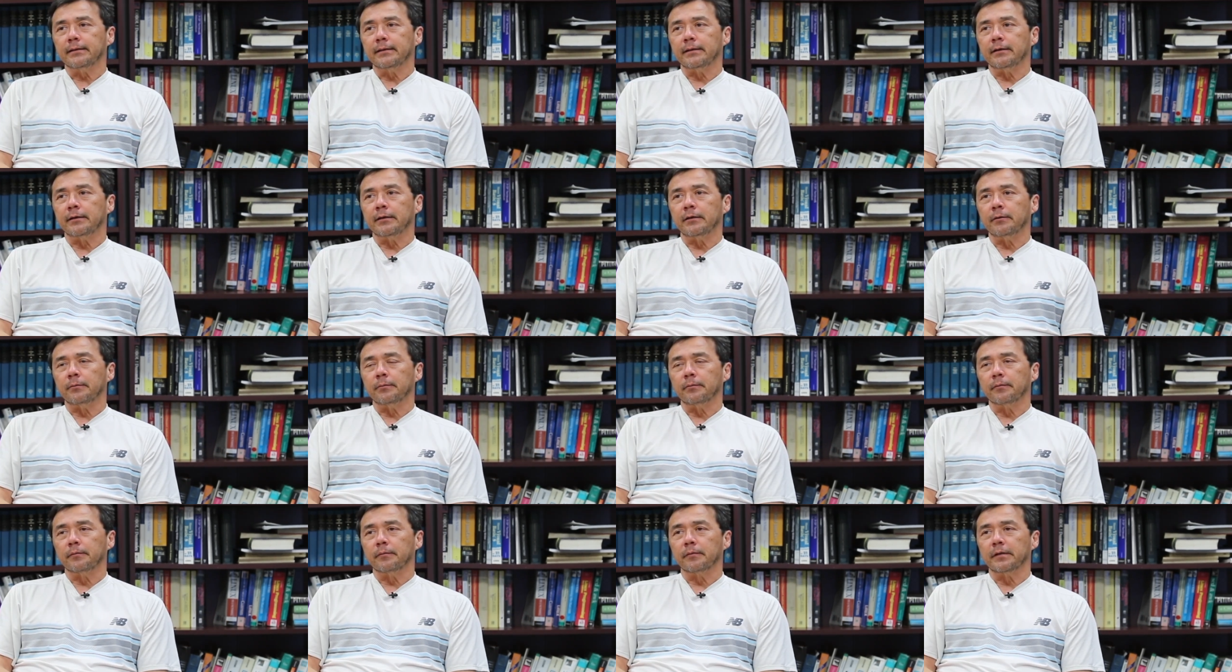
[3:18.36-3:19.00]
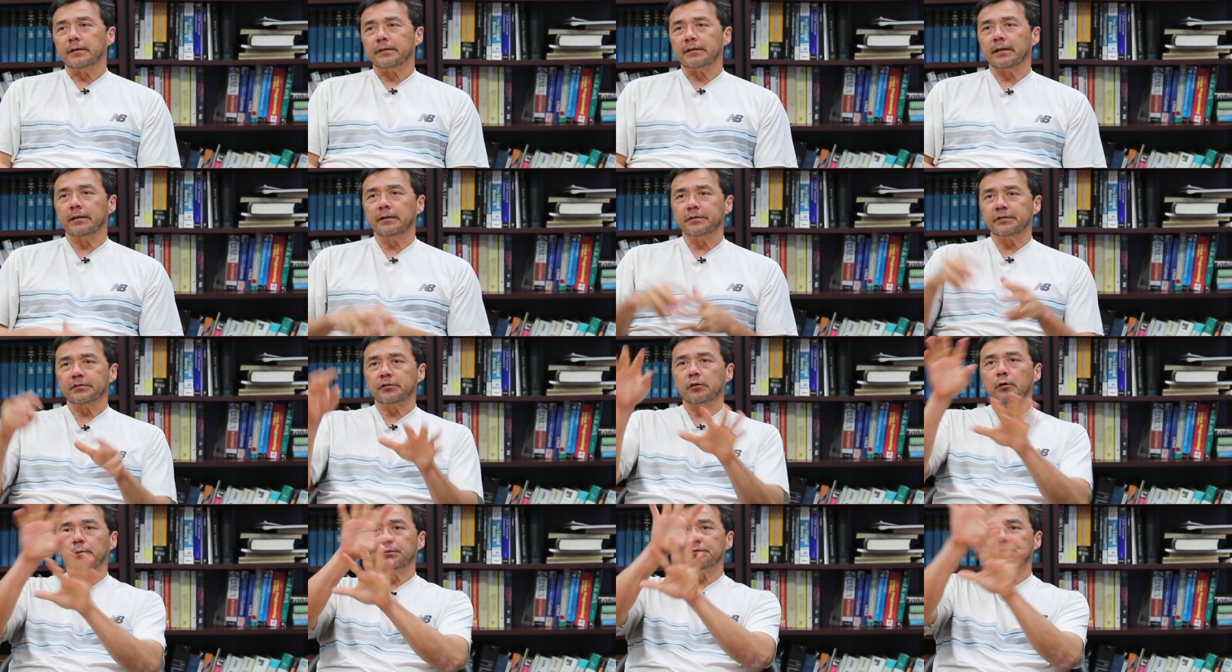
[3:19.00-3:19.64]
the
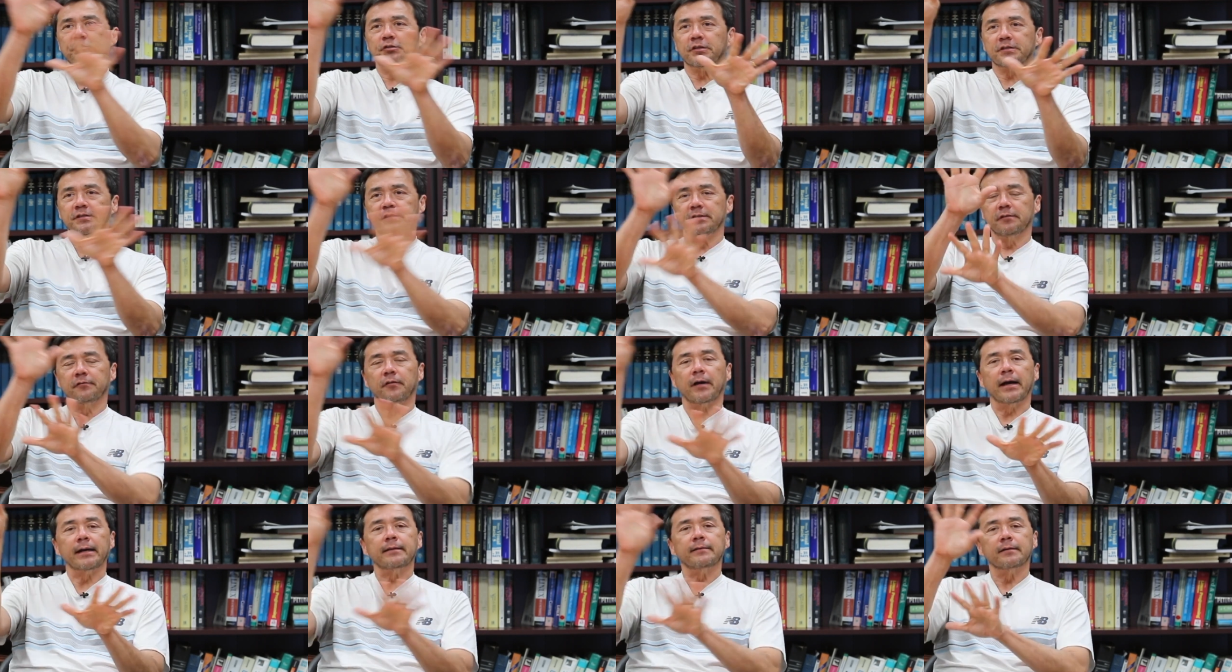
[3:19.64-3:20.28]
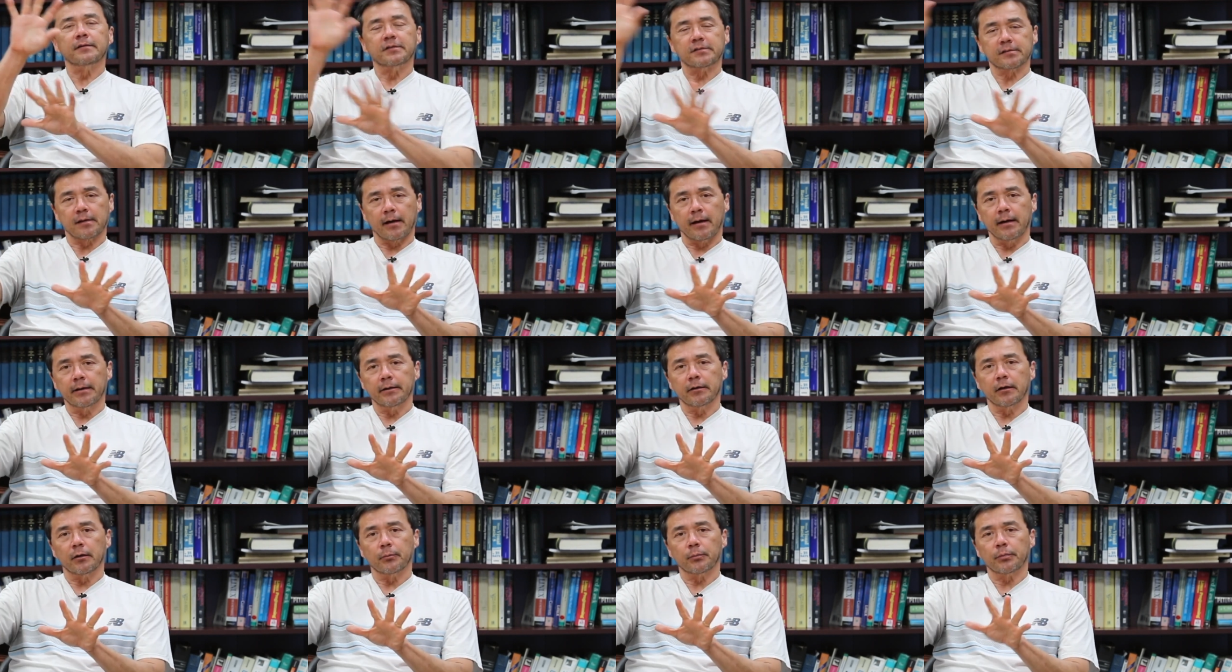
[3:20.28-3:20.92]
telescopes just divide the
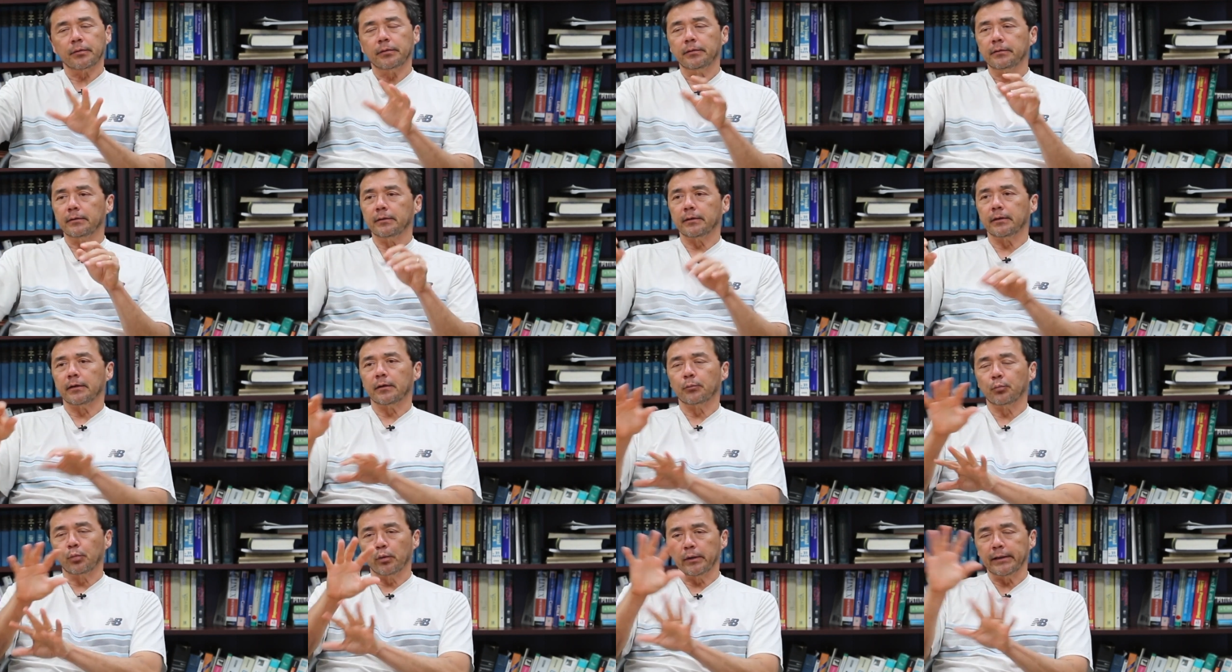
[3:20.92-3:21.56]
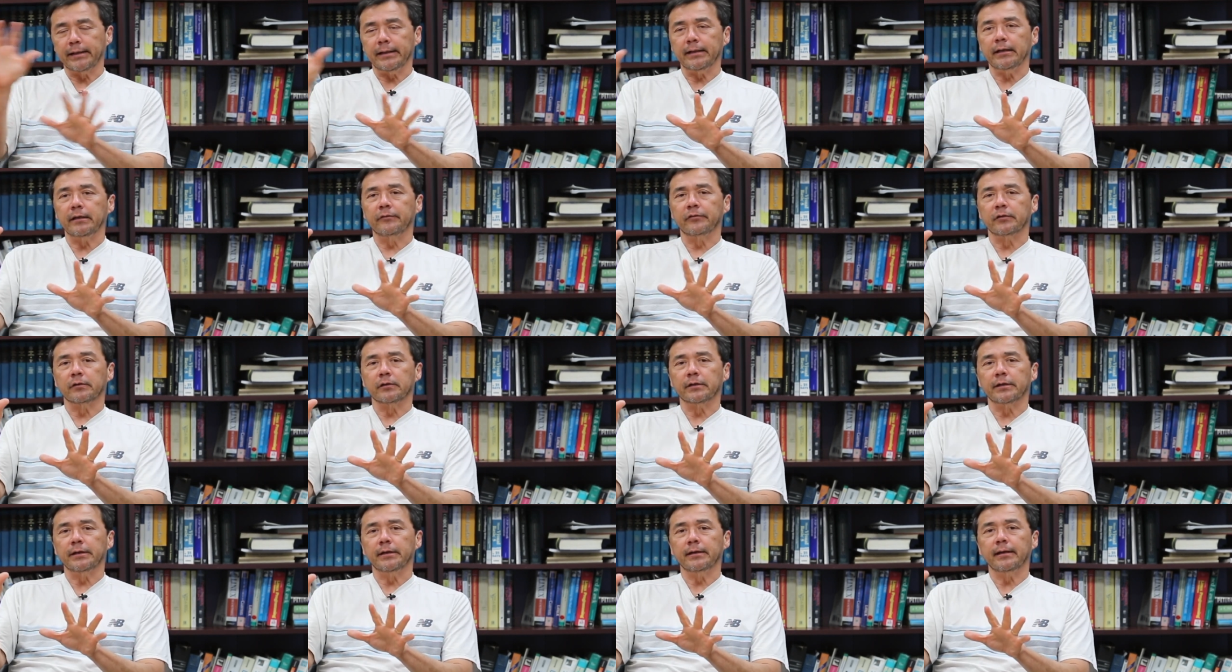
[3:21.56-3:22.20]
sky up pretty
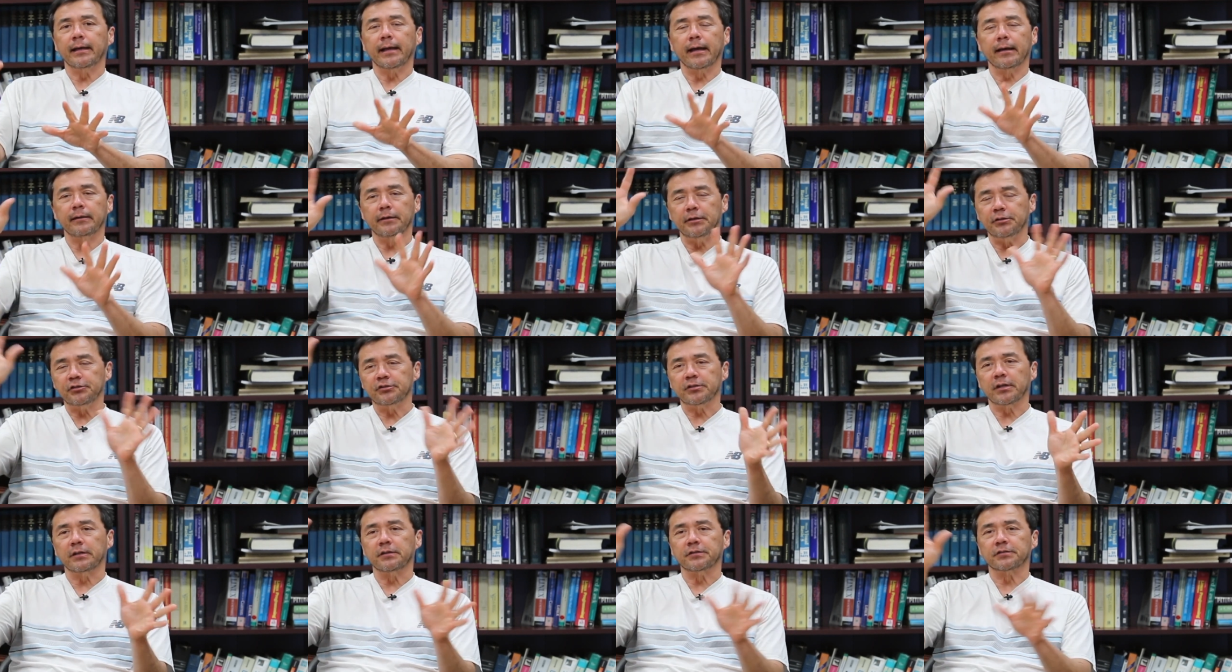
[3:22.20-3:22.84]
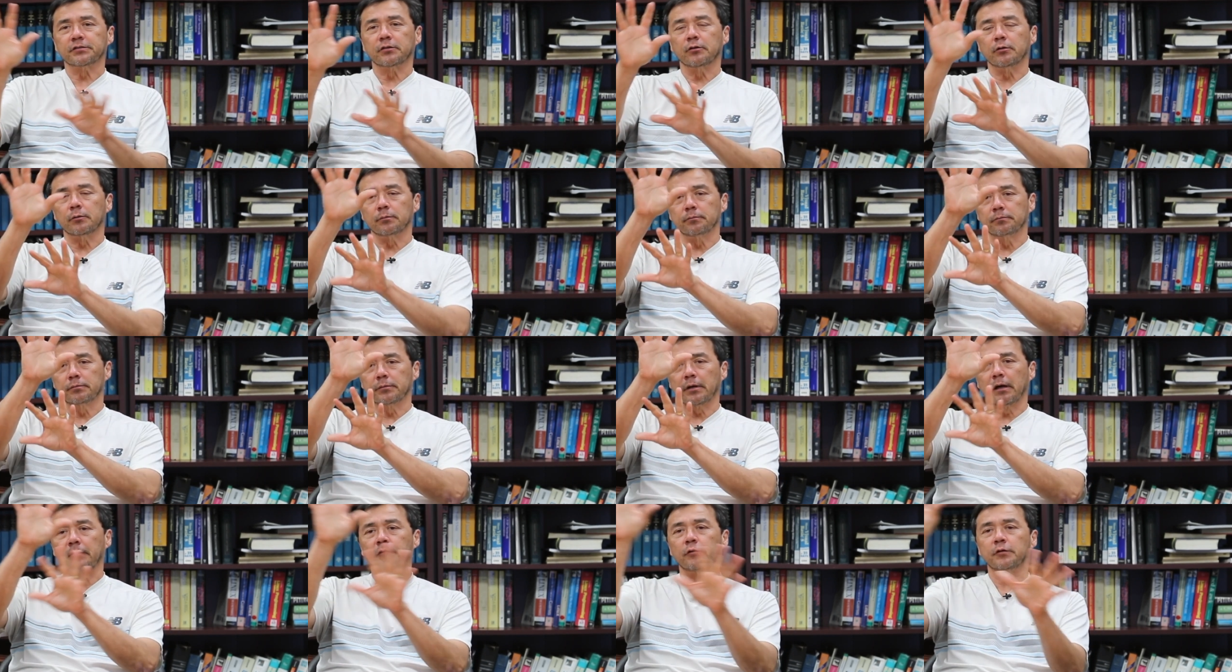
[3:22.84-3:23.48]
evenly, and each
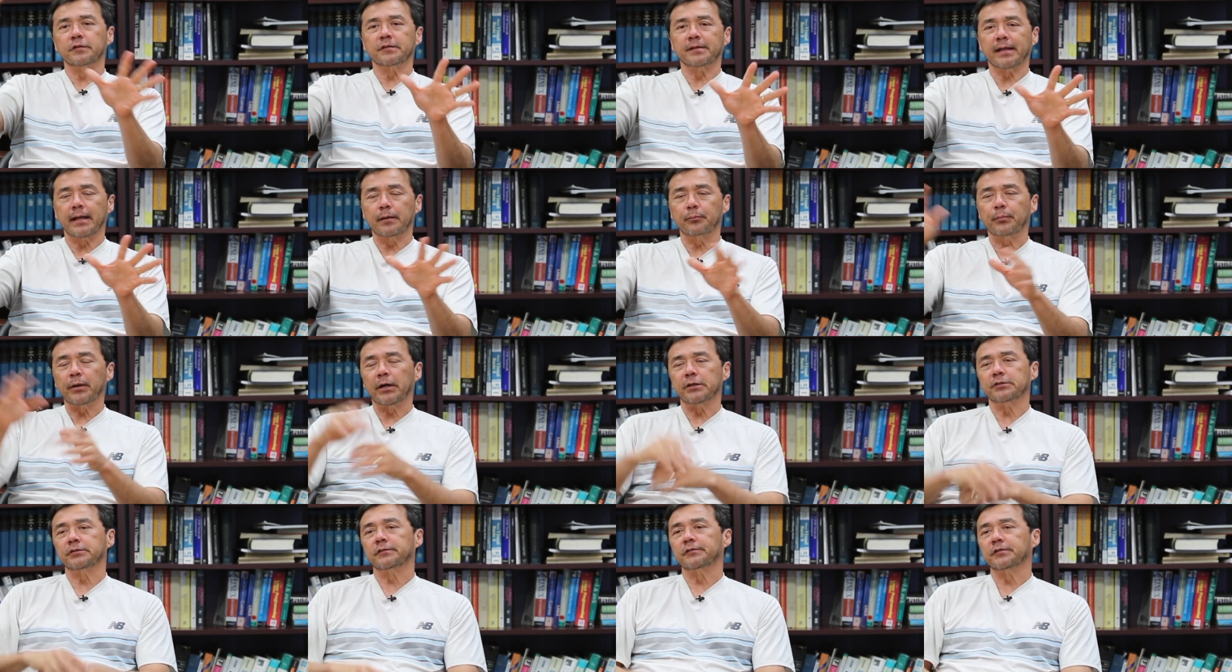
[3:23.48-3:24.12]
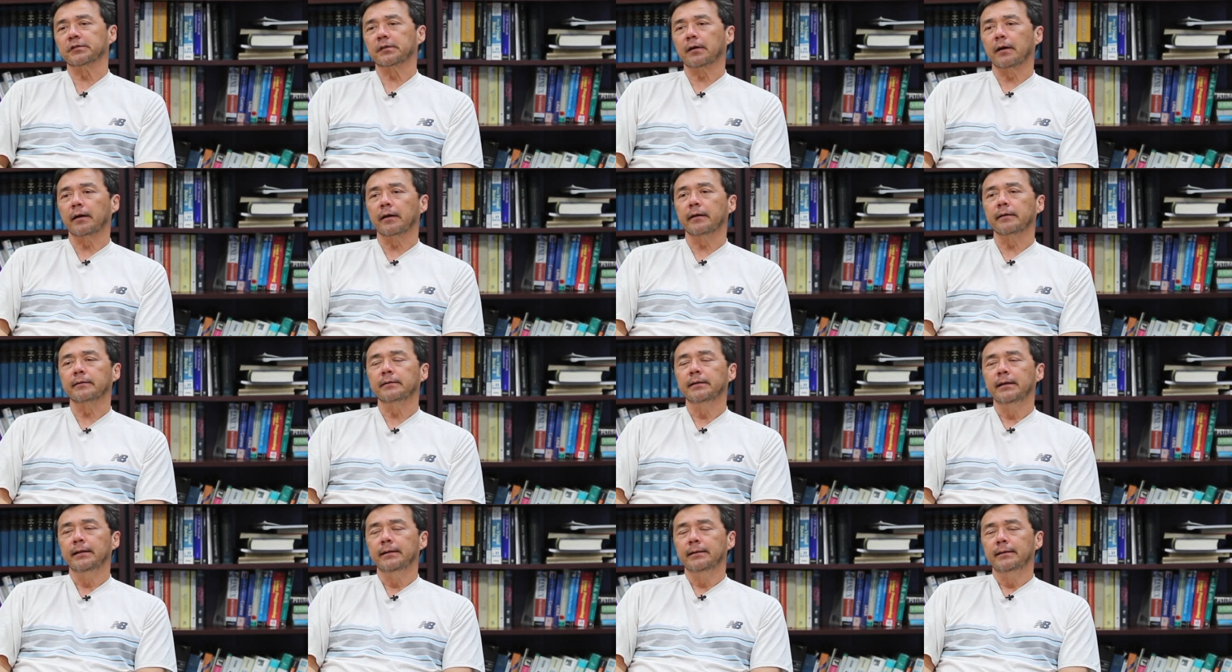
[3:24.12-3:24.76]
telescope covers that patch of
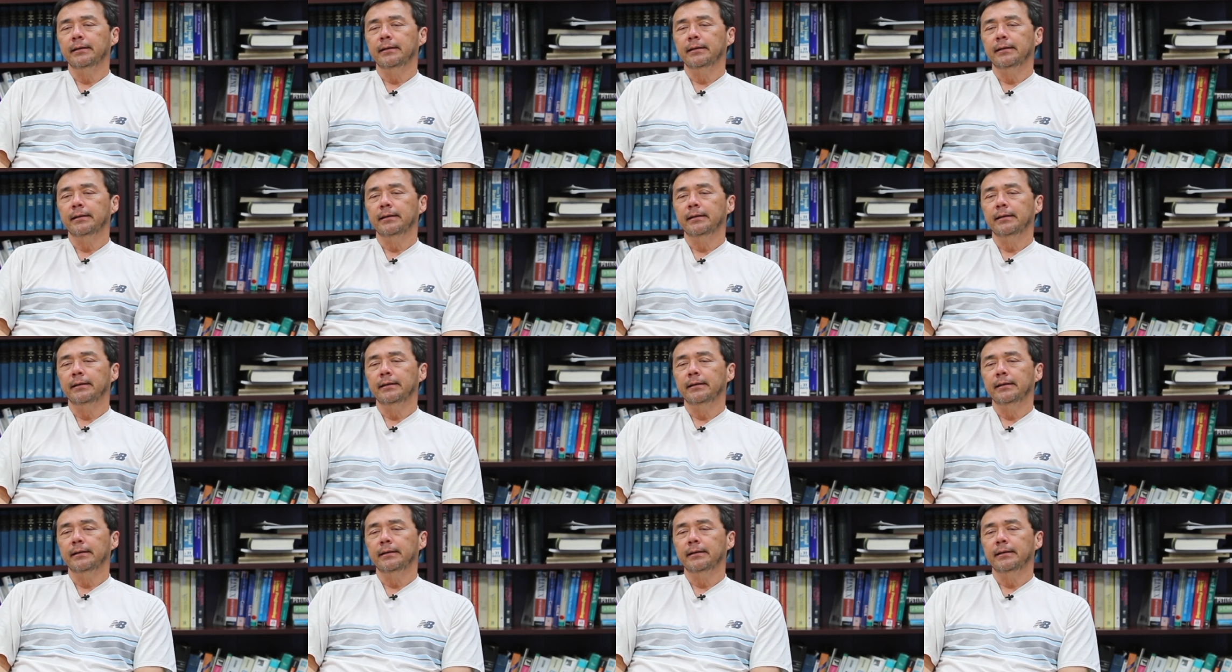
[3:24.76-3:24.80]
sky.